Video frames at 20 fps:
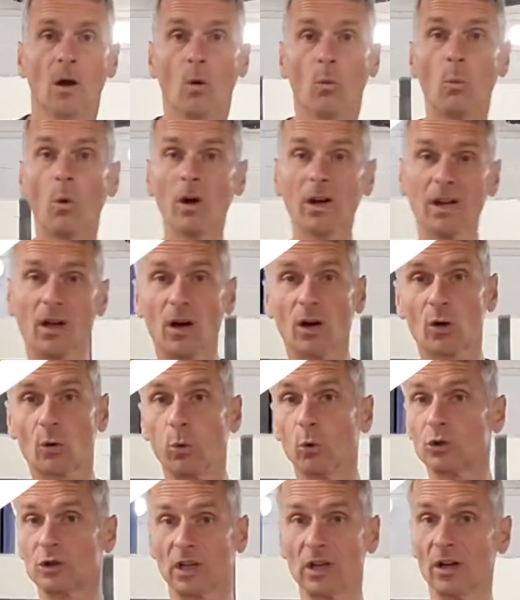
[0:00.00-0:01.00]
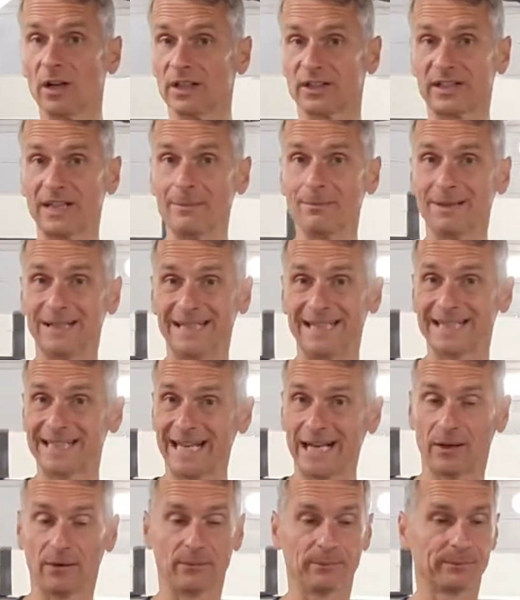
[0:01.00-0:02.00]
While our Quarterlight assembly is
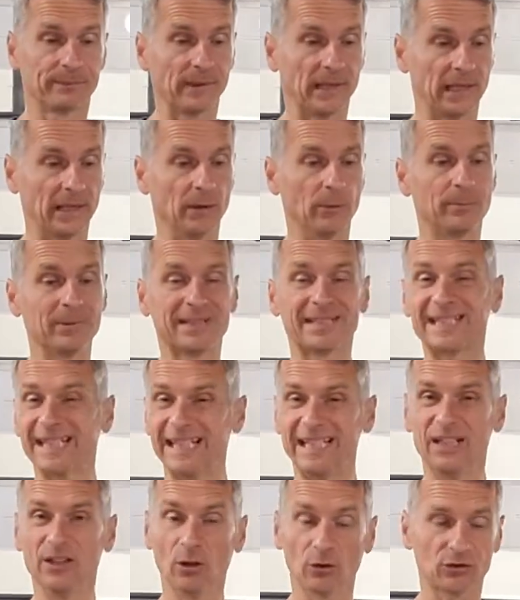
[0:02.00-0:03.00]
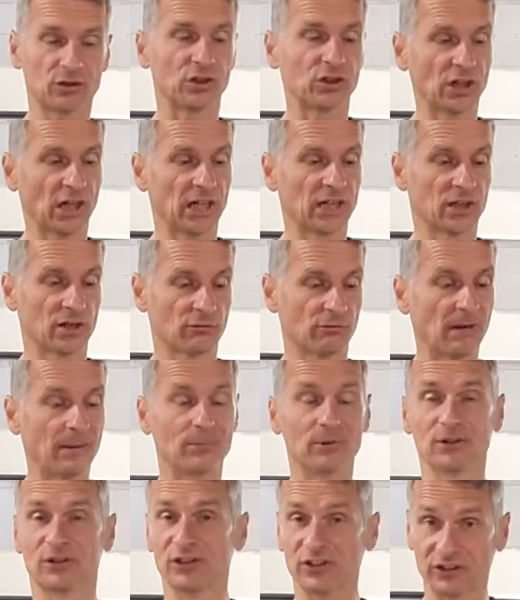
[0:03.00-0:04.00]
out, it would be silly not to change the
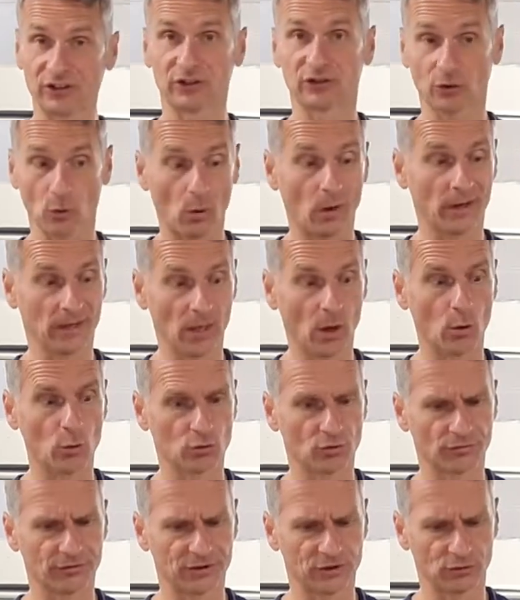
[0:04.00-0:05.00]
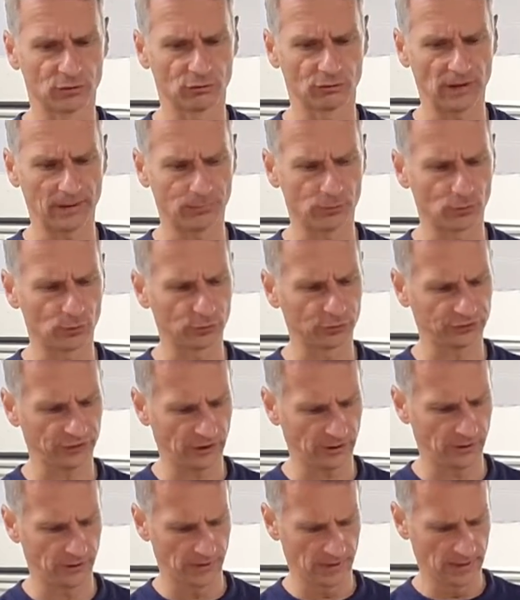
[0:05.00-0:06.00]
rubber, as this is quite an old original rubber also.
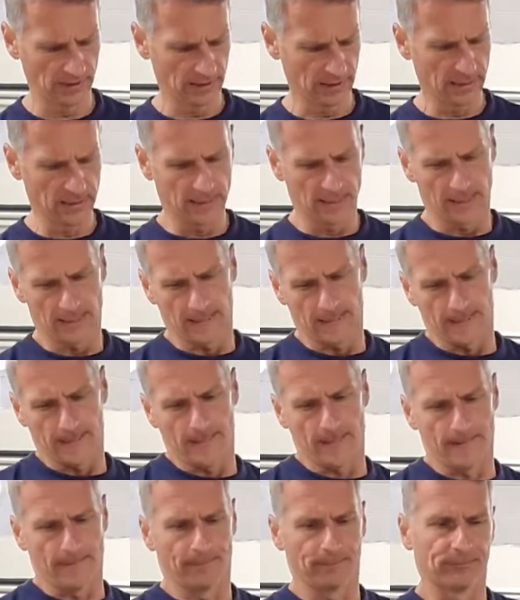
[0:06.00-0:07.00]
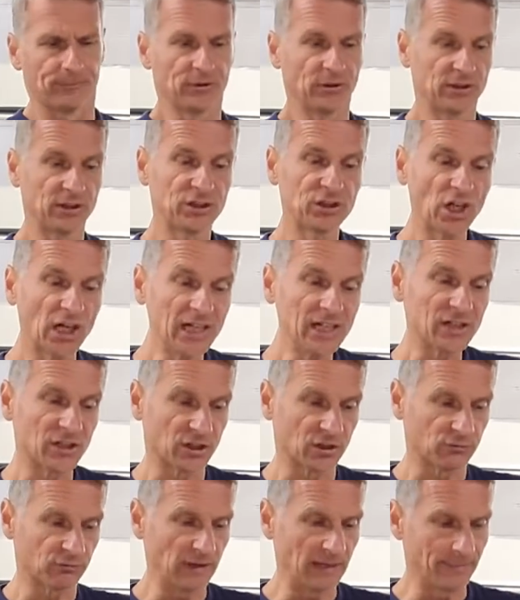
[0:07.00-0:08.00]
So to change
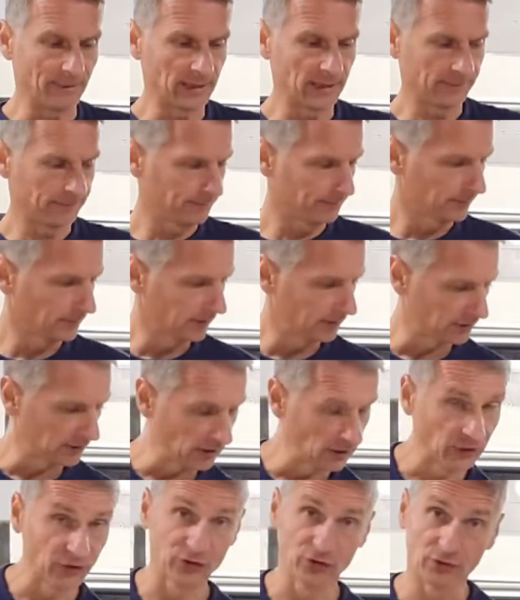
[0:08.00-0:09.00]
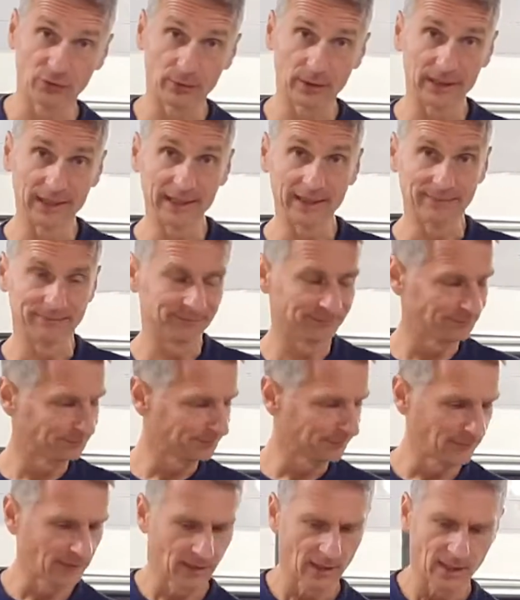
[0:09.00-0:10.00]
this rubber, there's a nice soft one here,
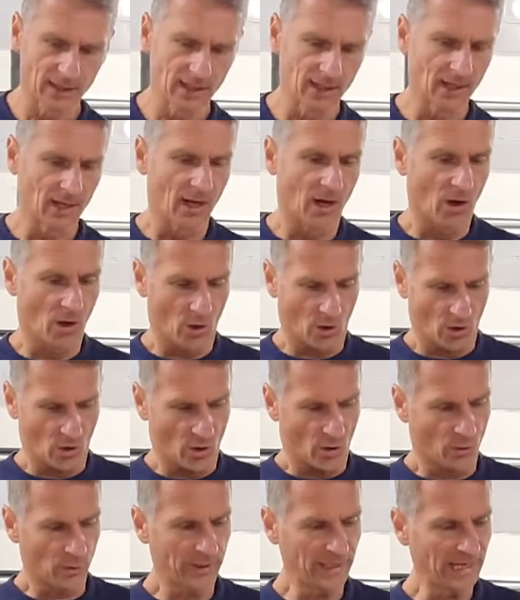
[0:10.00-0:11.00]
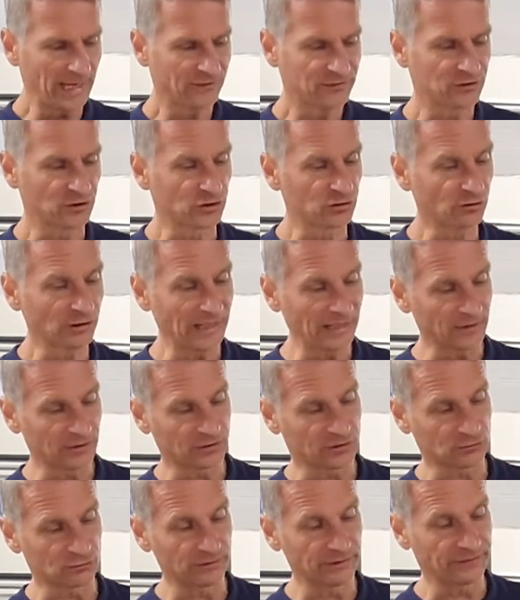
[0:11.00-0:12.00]
we have to drill out
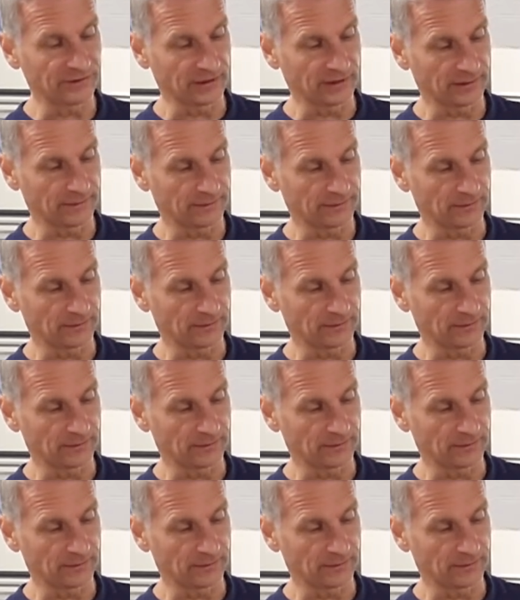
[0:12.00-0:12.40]
this rivet